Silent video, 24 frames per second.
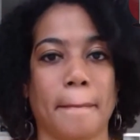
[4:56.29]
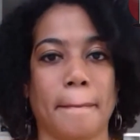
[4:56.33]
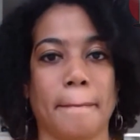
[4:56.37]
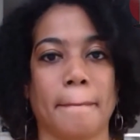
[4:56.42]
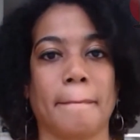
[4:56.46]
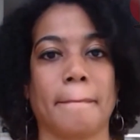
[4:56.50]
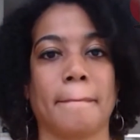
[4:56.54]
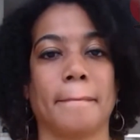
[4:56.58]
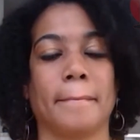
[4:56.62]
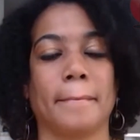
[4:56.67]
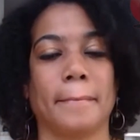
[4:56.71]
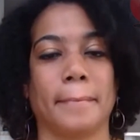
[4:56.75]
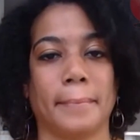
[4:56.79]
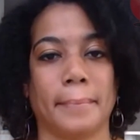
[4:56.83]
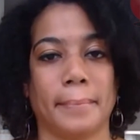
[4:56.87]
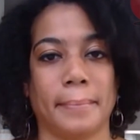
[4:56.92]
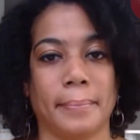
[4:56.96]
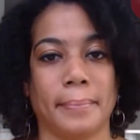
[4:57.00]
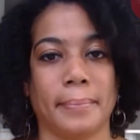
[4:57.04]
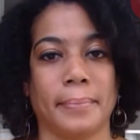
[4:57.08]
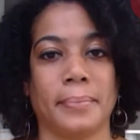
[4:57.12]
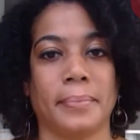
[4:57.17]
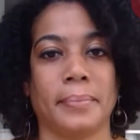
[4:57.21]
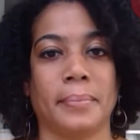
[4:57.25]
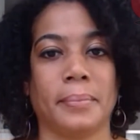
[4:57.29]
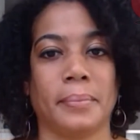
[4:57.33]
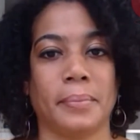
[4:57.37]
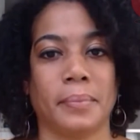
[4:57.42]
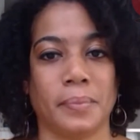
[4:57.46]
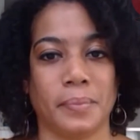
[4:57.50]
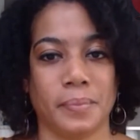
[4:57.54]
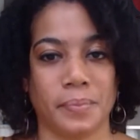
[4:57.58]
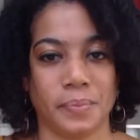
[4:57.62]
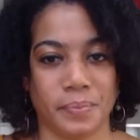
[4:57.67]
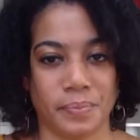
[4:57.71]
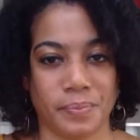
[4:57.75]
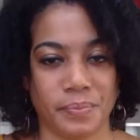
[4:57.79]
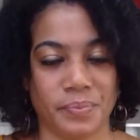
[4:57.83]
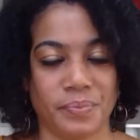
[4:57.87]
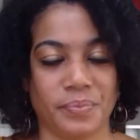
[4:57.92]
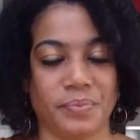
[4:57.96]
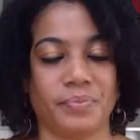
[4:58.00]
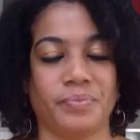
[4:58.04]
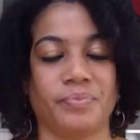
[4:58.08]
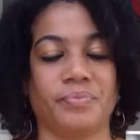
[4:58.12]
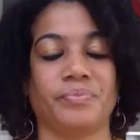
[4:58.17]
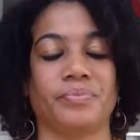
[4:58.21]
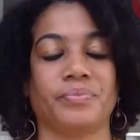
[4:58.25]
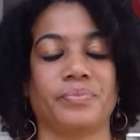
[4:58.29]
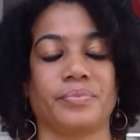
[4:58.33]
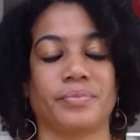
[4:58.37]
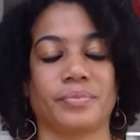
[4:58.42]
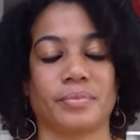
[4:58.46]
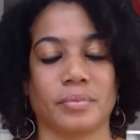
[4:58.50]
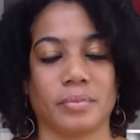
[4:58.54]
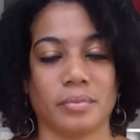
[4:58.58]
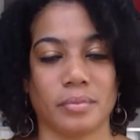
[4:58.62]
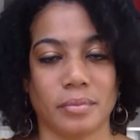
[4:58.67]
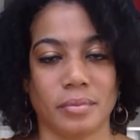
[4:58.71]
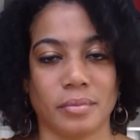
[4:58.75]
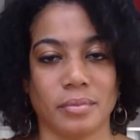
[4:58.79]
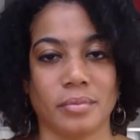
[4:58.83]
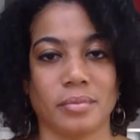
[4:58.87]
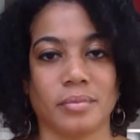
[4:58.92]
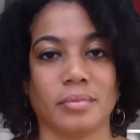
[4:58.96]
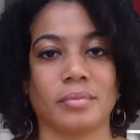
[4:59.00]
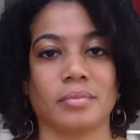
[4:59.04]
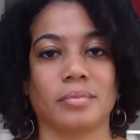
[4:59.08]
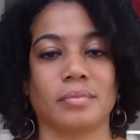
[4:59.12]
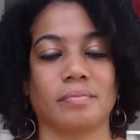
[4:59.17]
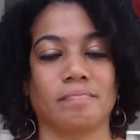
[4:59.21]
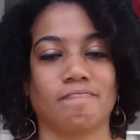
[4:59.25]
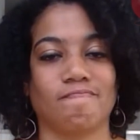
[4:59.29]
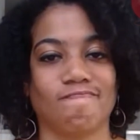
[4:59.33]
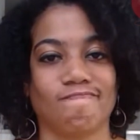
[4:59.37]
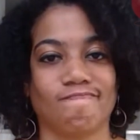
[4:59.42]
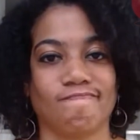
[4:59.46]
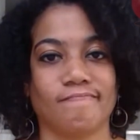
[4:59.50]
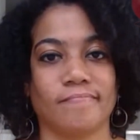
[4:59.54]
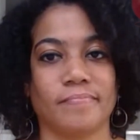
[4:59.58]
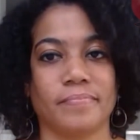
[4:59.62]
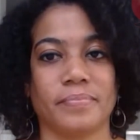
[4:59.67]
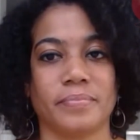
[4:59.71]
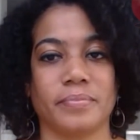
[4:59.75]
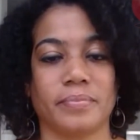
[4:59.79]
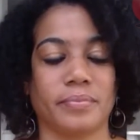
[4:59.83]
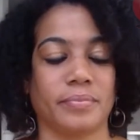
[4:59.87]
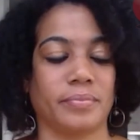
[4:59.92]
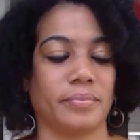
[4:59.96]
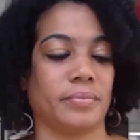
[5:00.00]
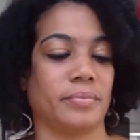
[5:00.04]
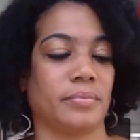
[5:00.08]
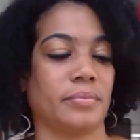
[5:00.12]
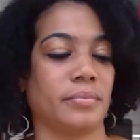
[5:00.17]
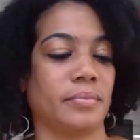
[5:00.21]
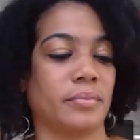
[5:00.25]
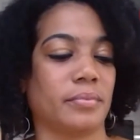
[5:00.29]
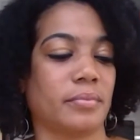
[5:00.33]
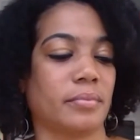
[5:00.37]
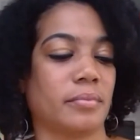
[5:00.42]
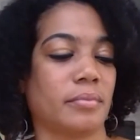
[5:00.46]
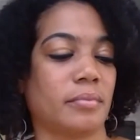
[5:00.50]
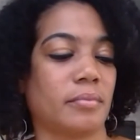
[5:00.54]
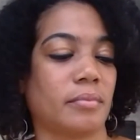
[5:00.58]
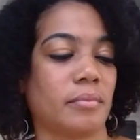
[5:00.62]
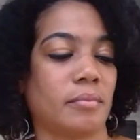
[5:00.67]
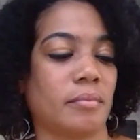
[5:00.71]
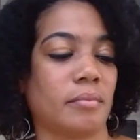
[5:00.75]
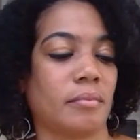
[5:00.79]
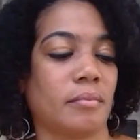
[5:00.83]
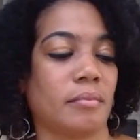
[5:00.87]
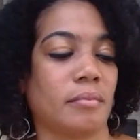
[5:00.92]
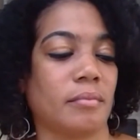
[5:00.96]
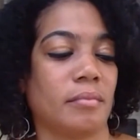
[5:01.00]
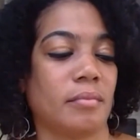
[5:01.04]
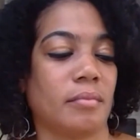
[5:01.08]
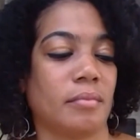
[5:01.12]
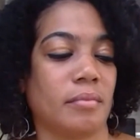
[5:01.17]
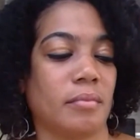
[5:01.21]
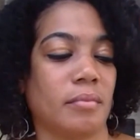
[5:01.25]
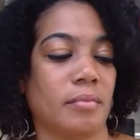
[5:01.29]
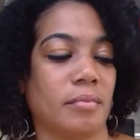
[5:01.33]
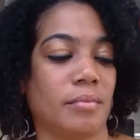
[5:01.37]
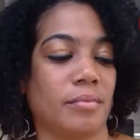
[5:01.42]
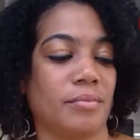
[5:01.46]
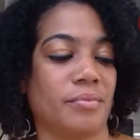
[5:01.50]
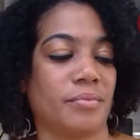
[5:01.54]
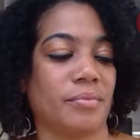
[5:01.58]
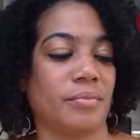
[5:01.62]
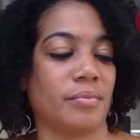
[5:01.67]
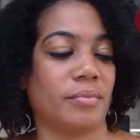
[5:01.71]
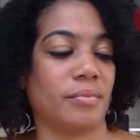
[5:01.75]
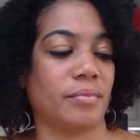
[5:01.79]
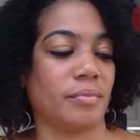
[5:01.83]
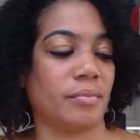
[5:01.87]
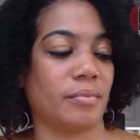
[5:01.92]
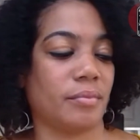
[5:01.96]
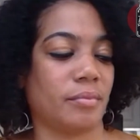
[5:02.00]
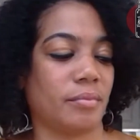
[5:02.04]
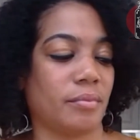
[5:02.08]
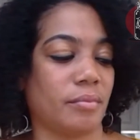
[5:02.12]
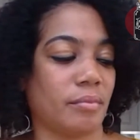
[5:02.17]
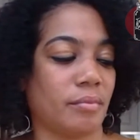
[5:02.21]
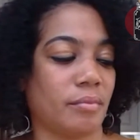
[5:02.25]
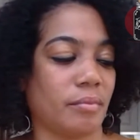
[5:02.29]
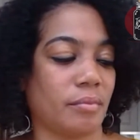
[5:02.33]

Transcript: [no speech]